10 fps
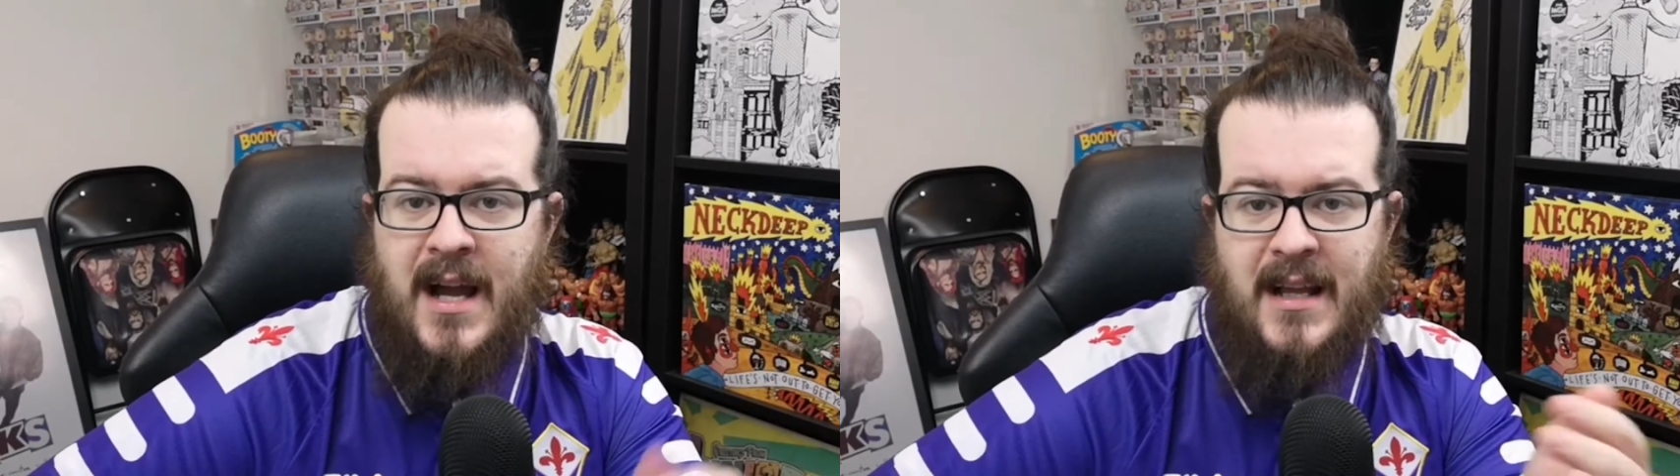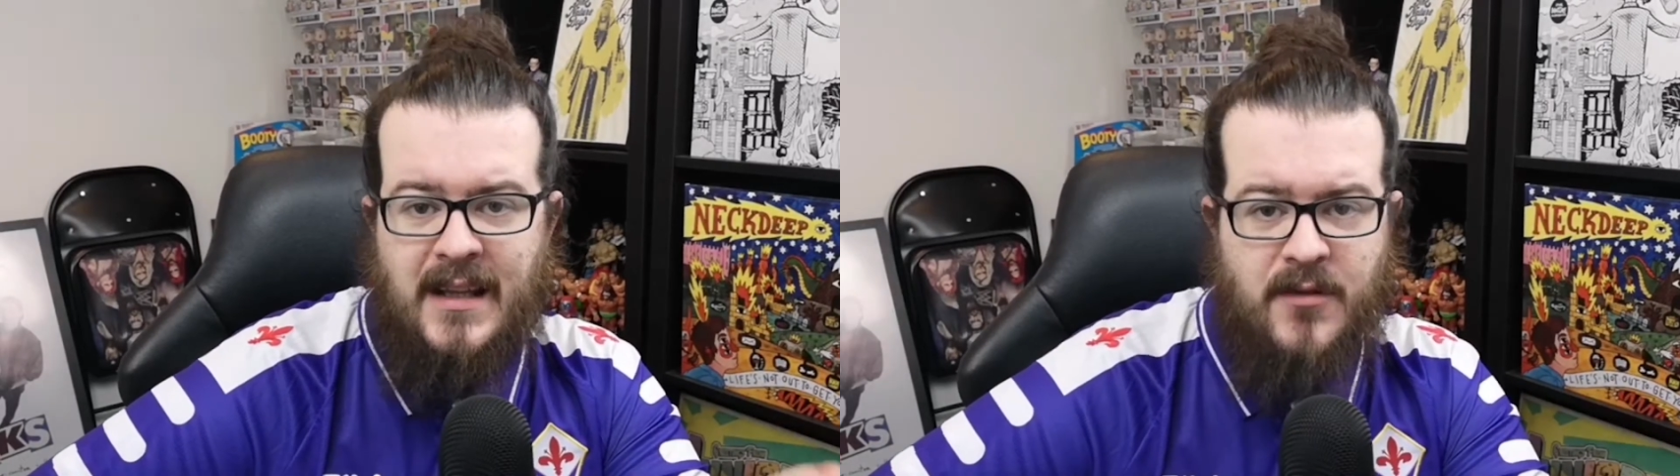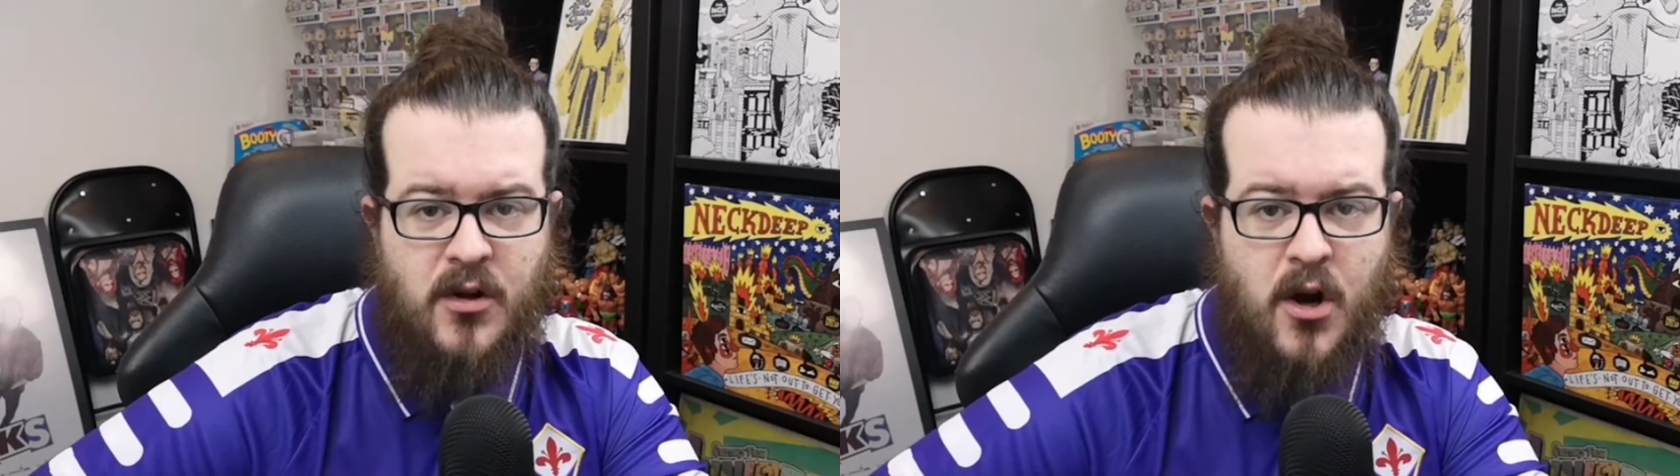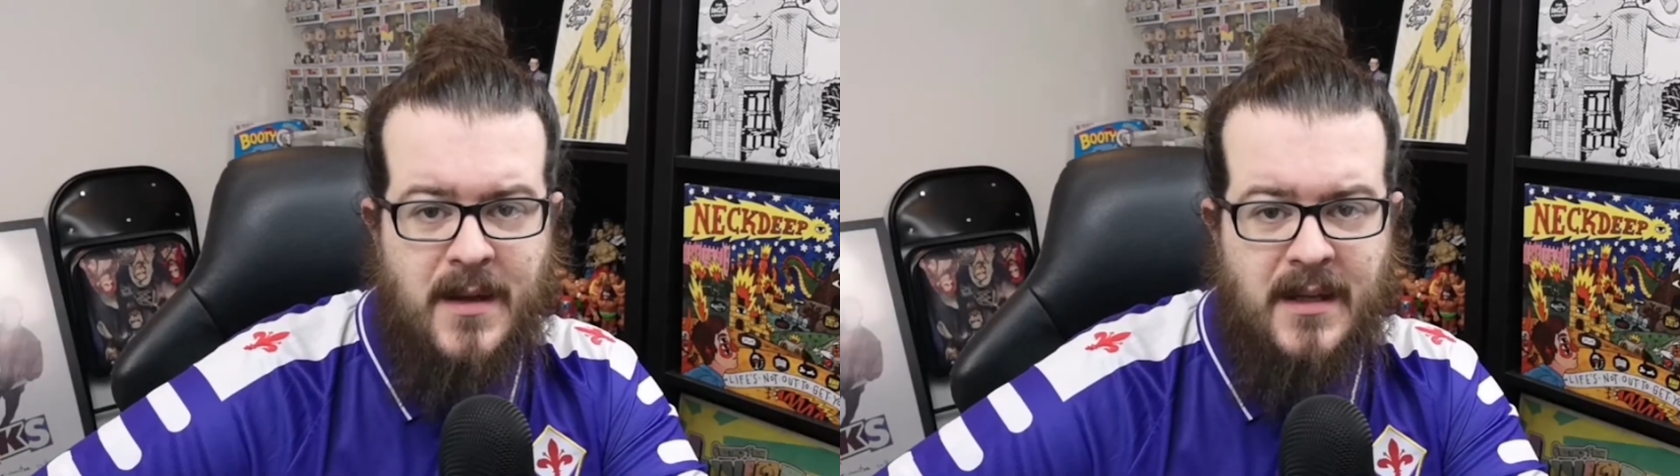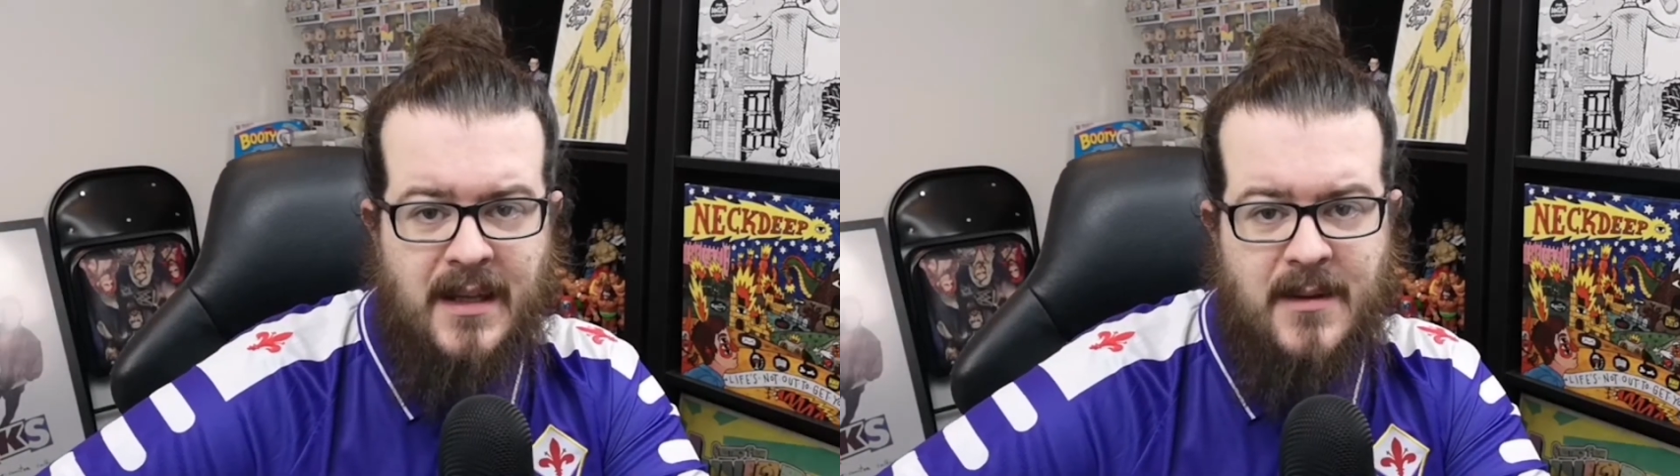Leave a
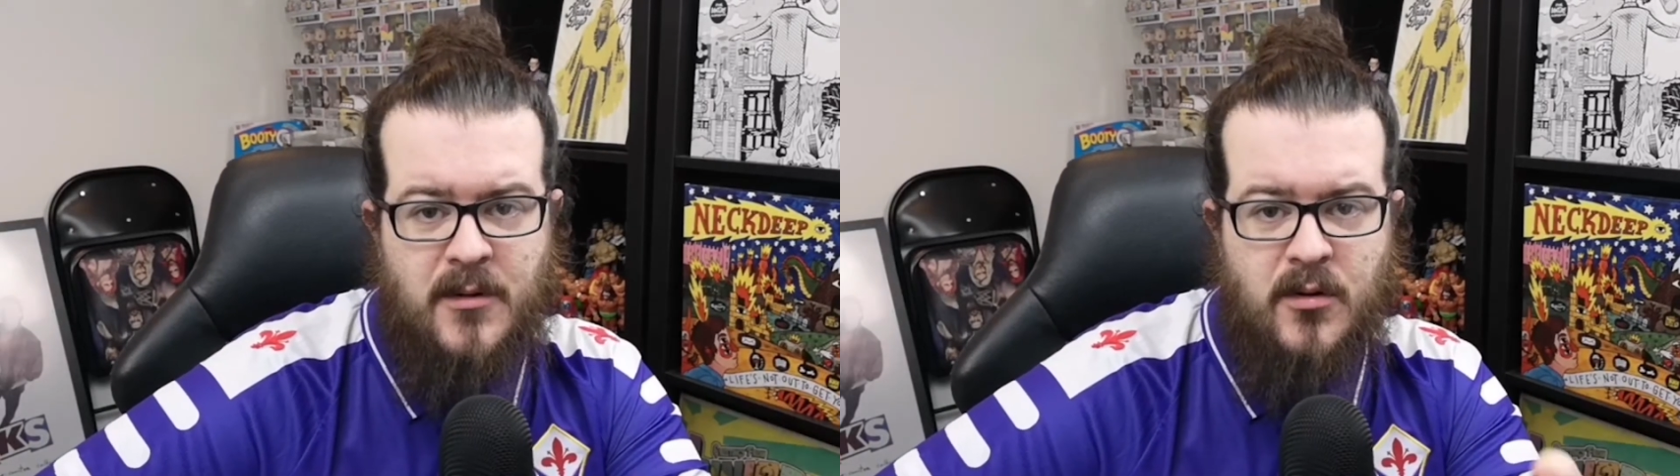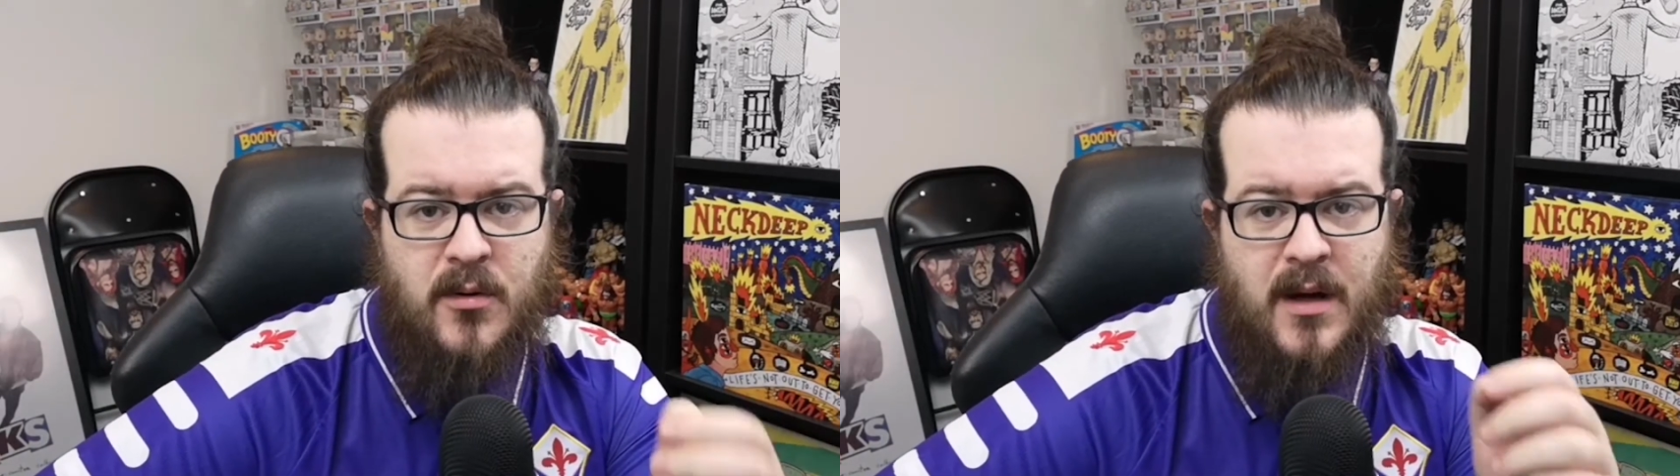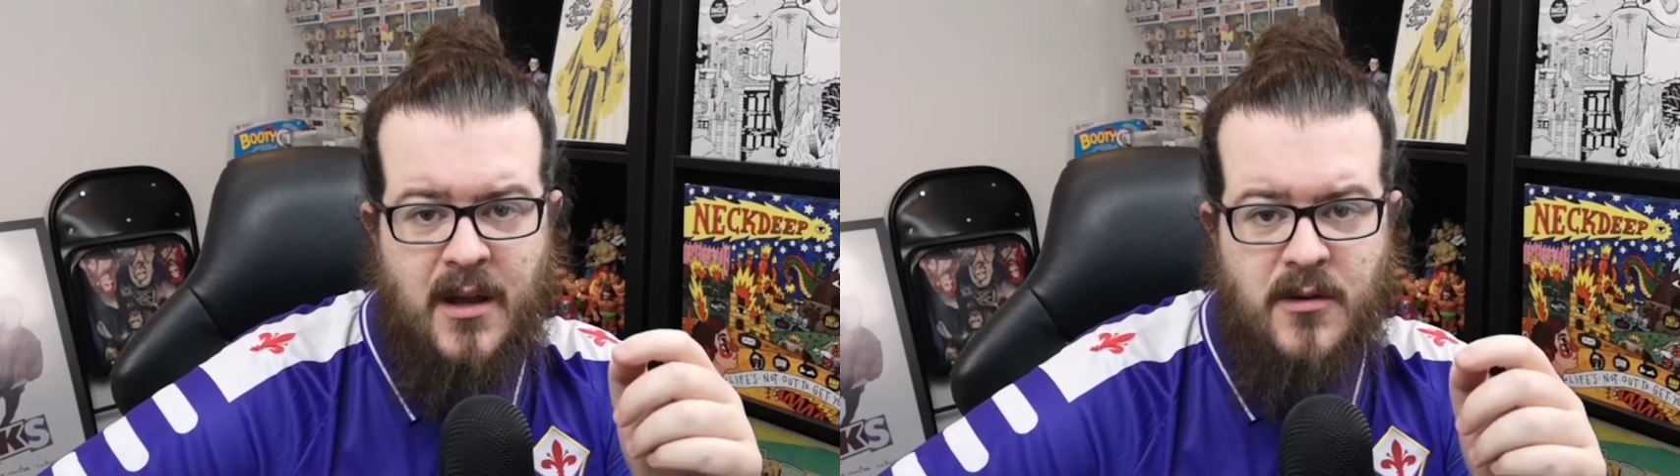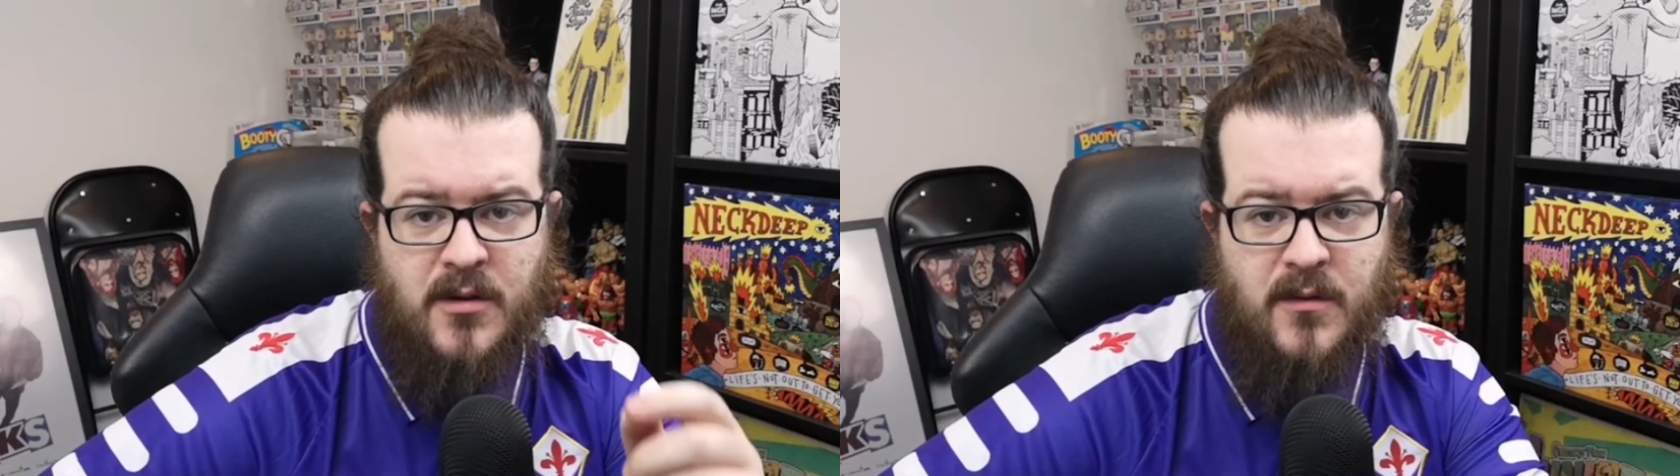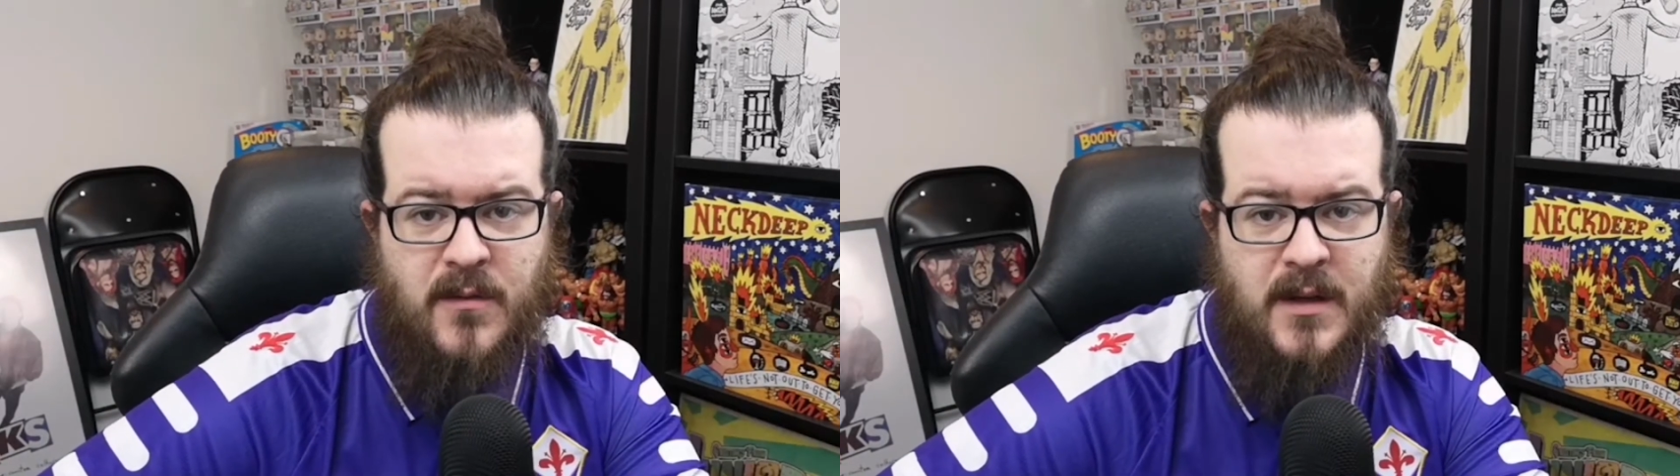comment, let me know how
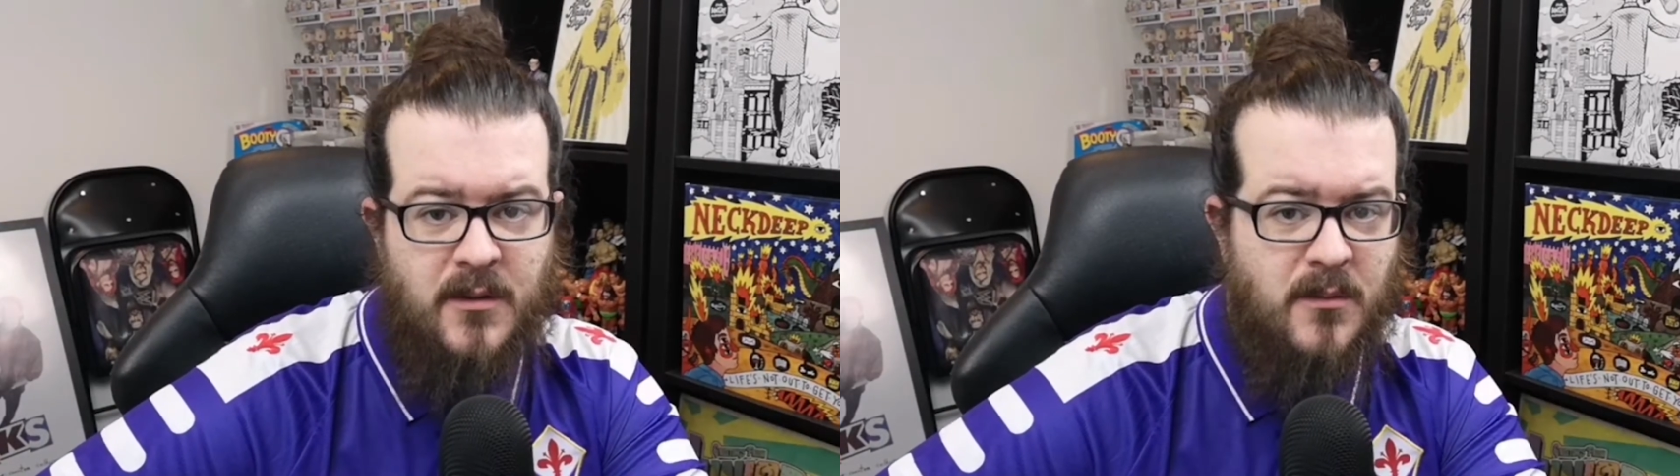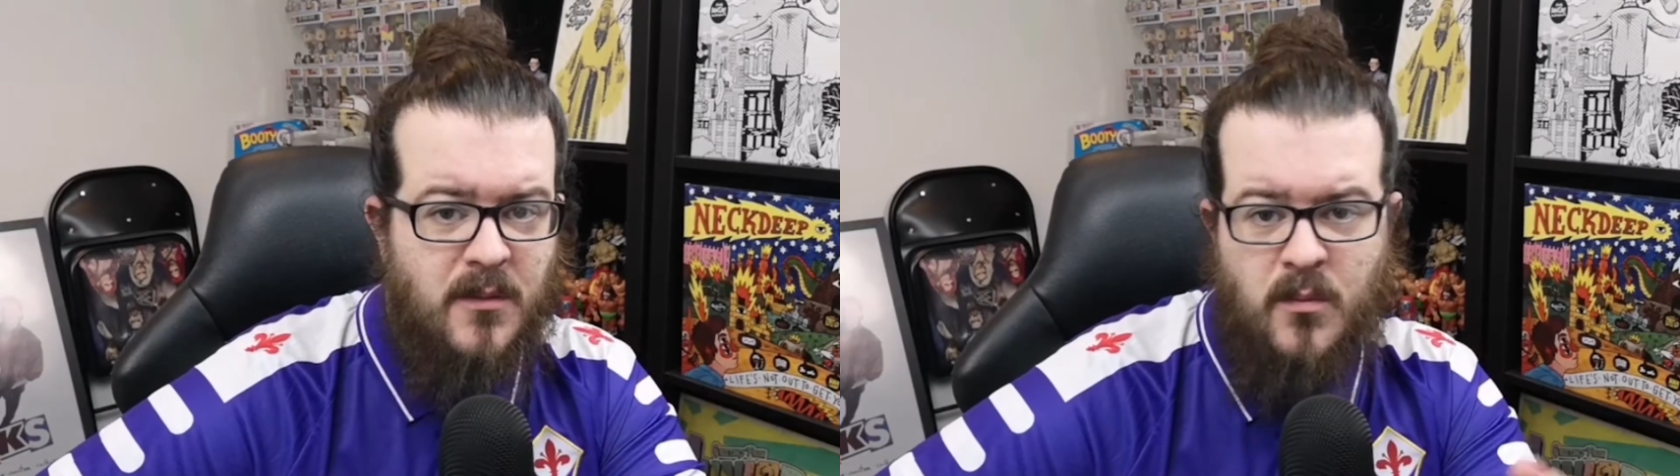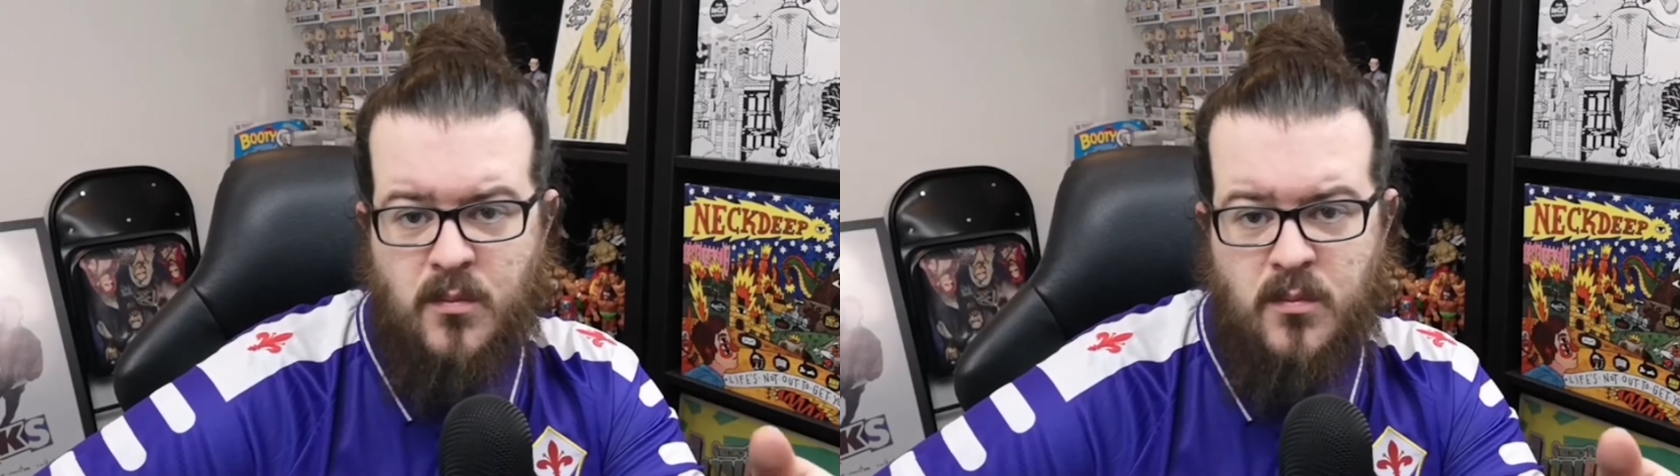you feel and